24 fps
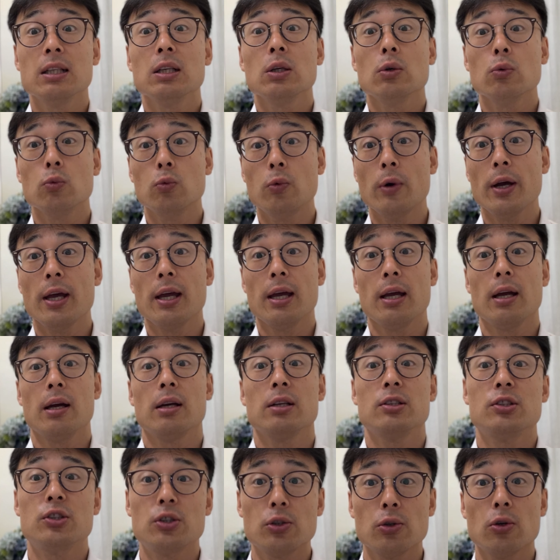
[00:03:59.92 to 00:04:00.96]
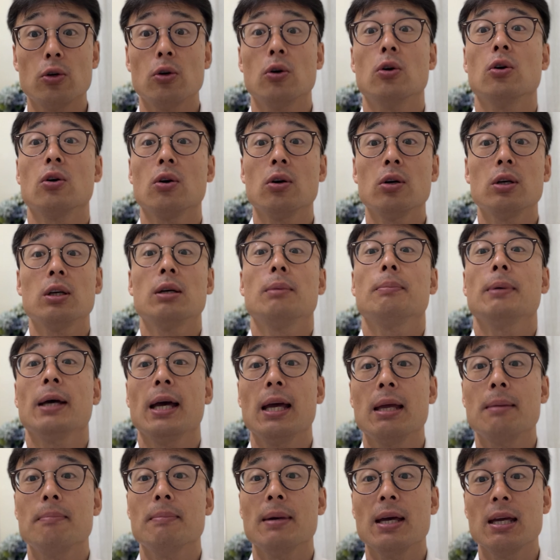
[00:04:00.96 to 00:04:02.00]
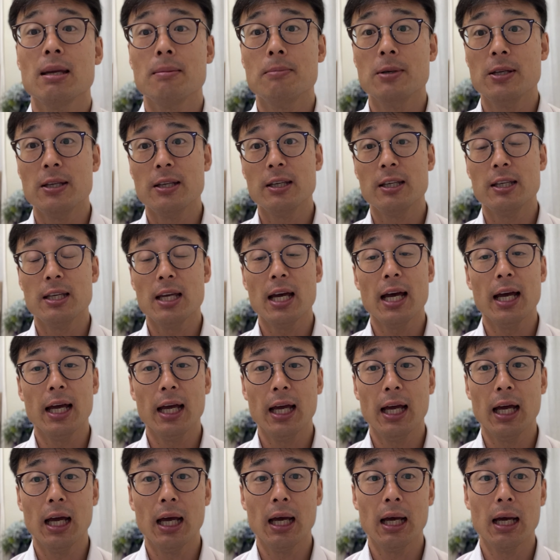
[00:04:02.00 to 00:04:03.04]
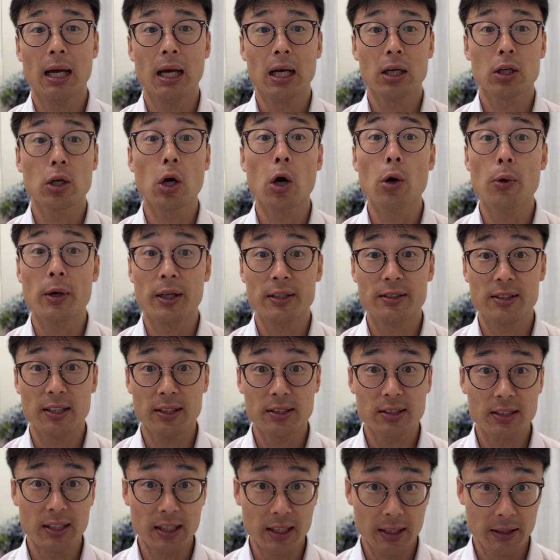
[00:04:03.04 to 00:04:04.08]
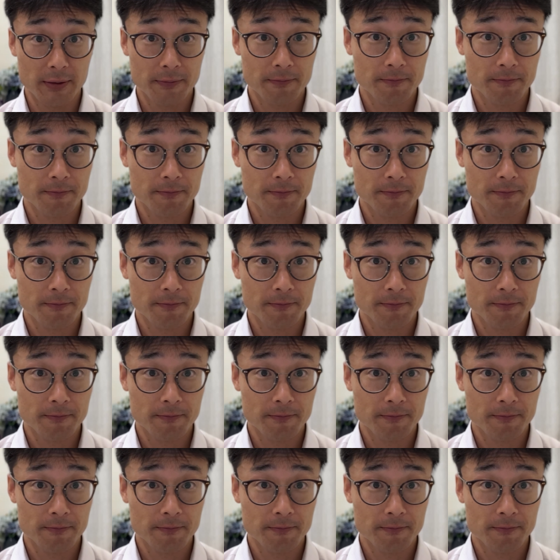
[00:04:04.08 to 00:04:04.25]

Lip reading: where jaw pain may be coexisting.